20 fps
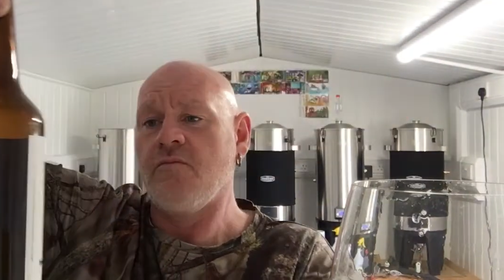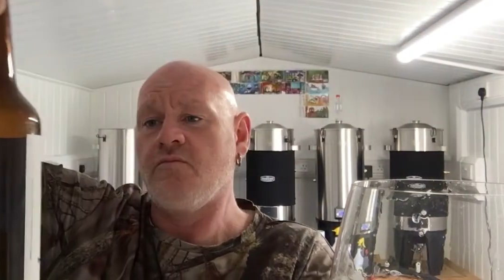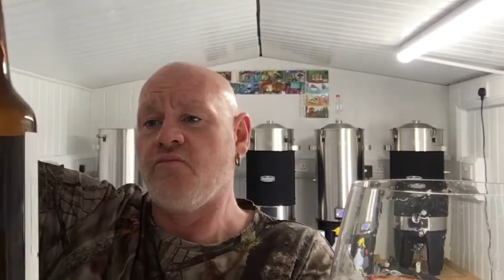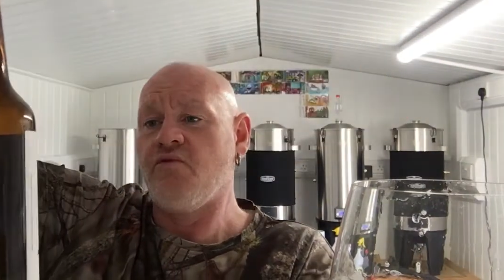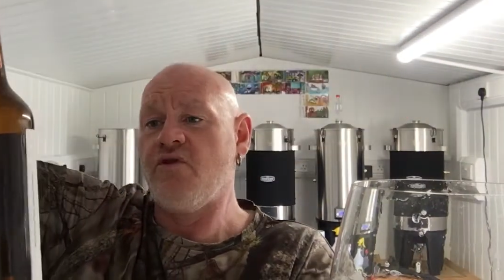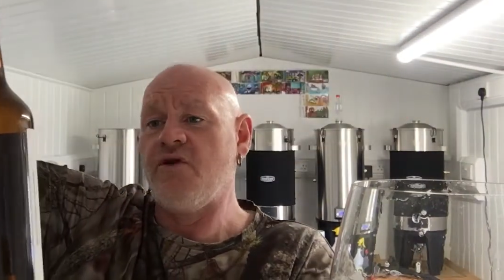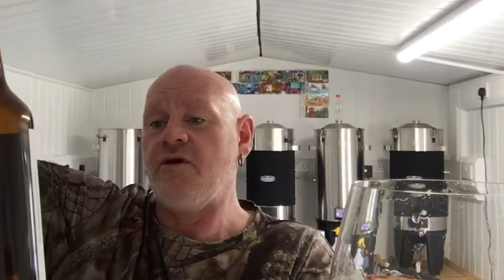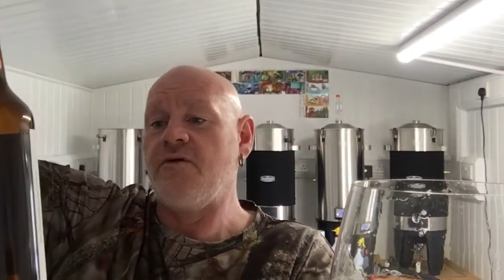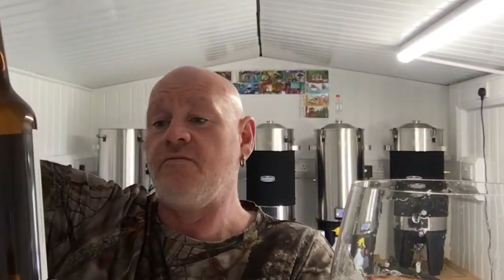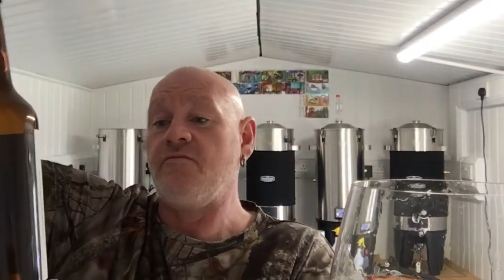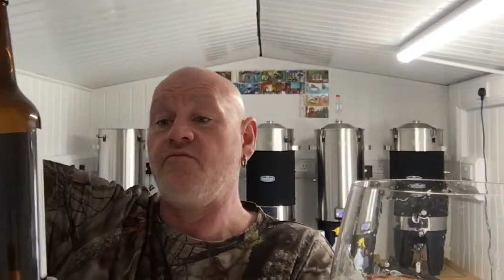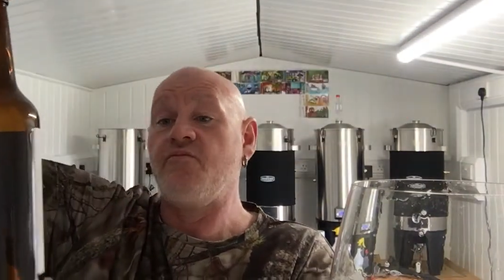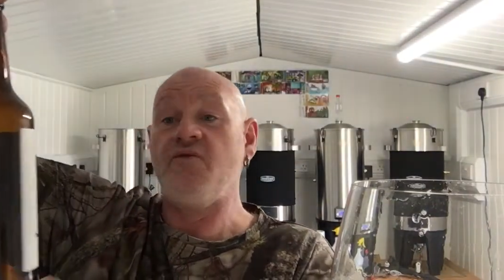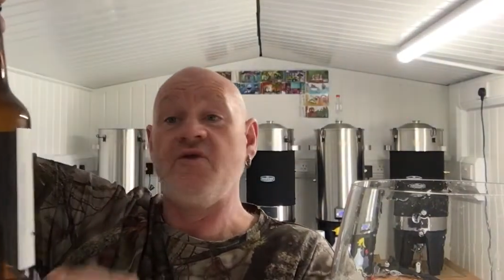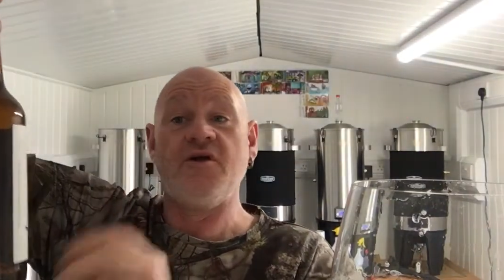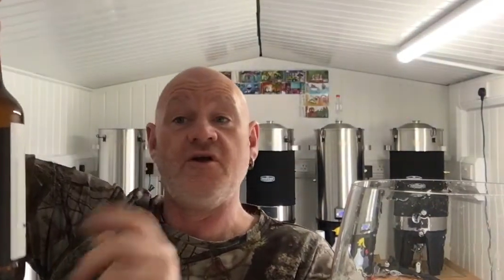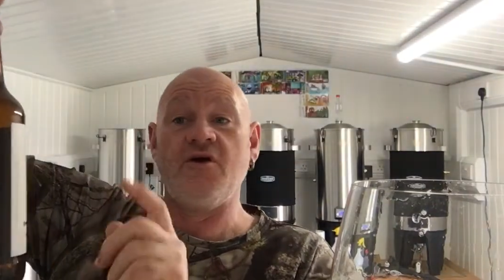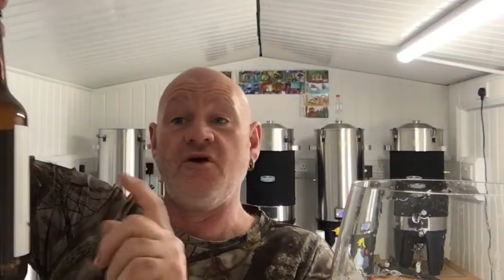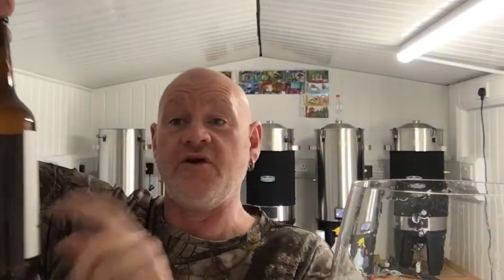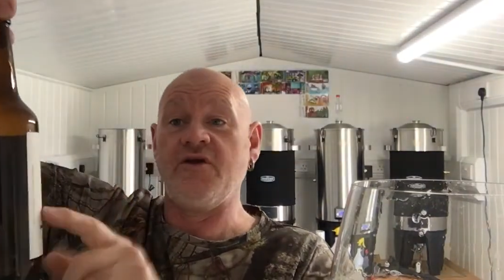Brilliant,
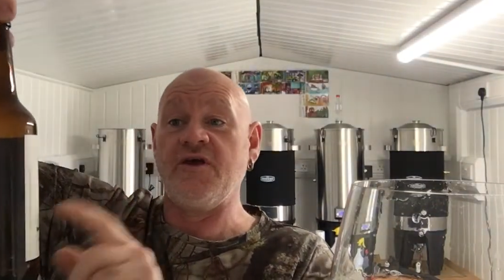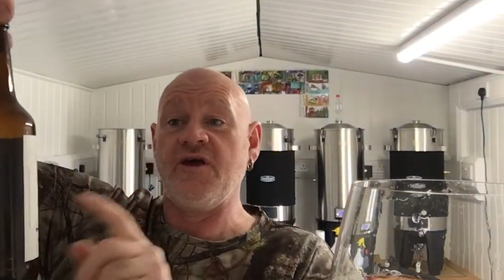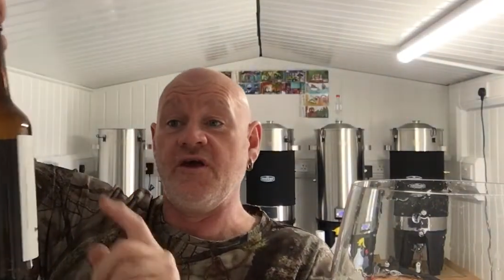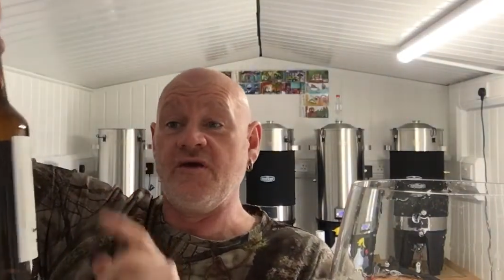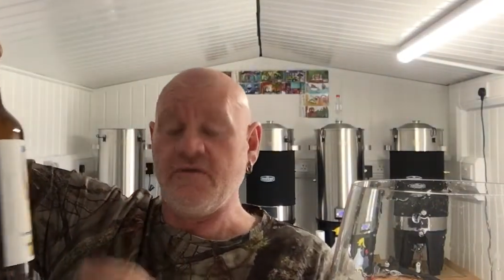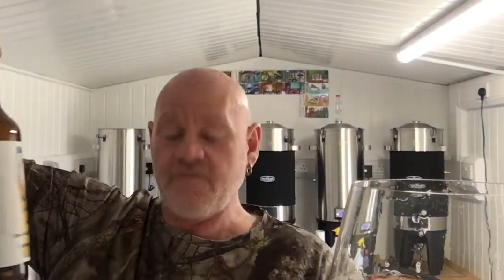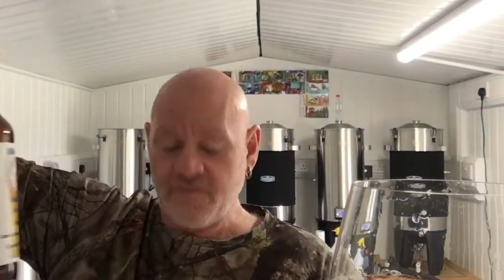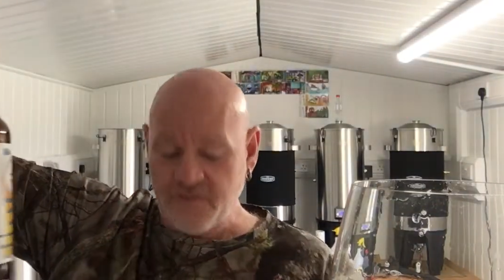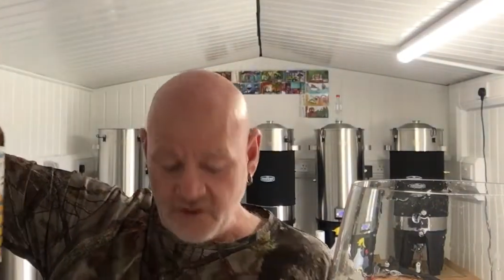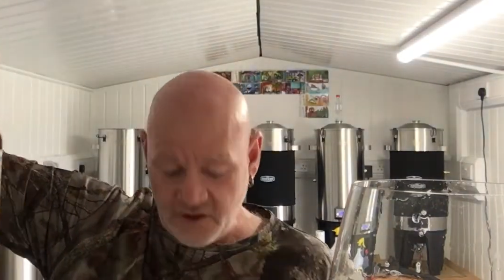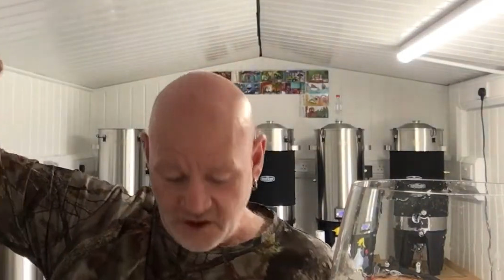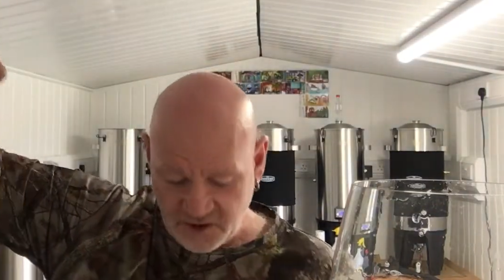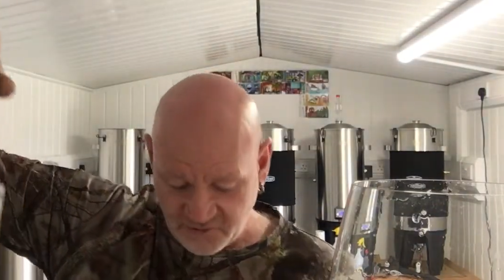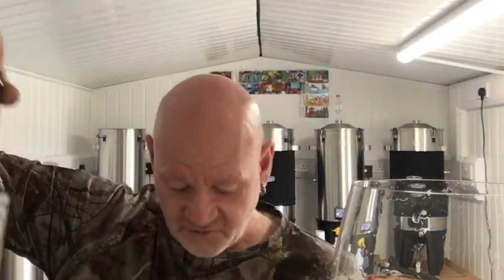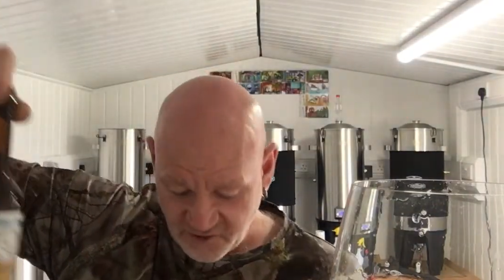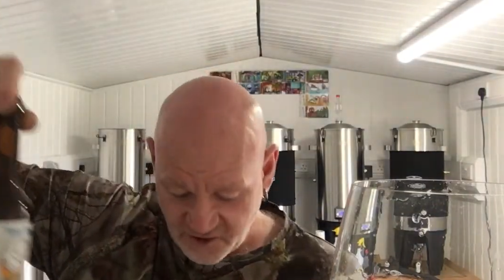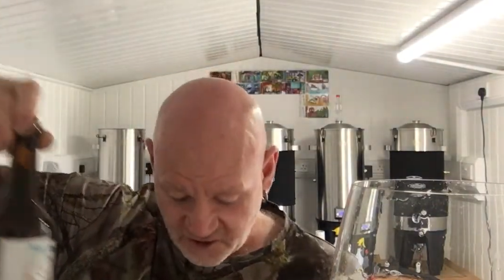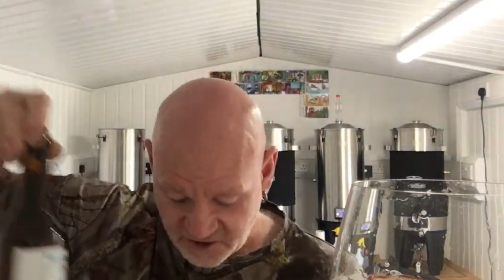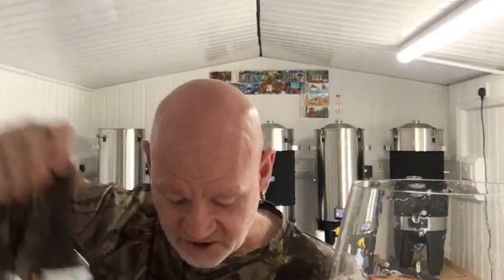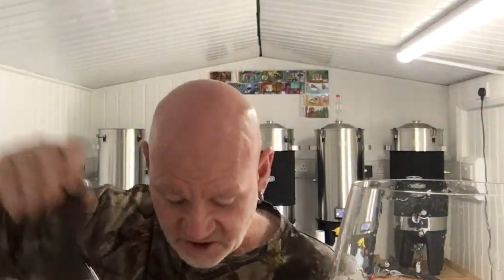brilliant idea. I think that's a
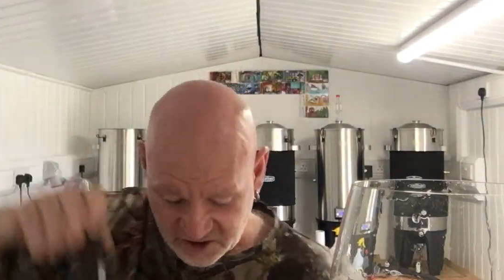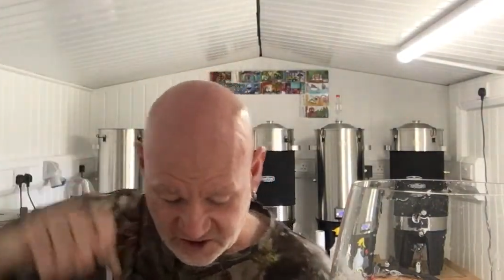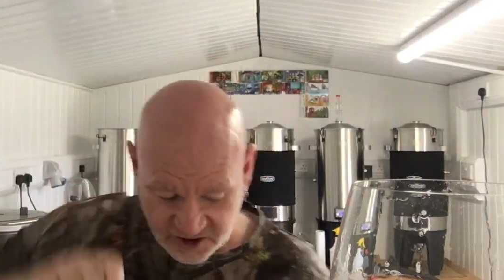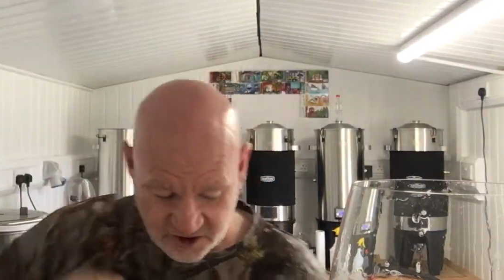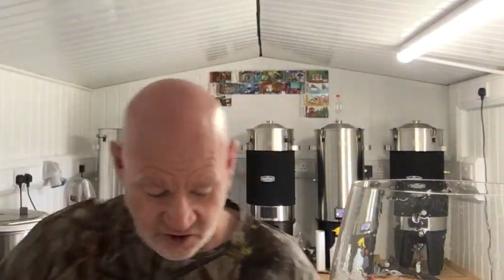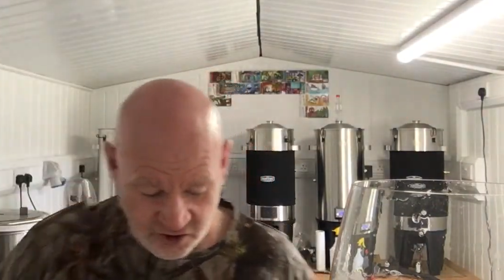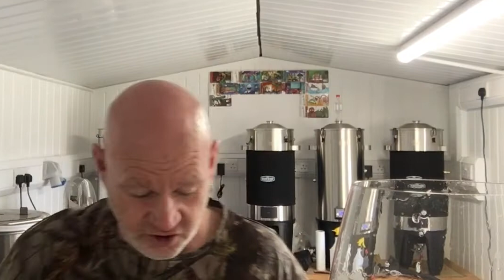fantastic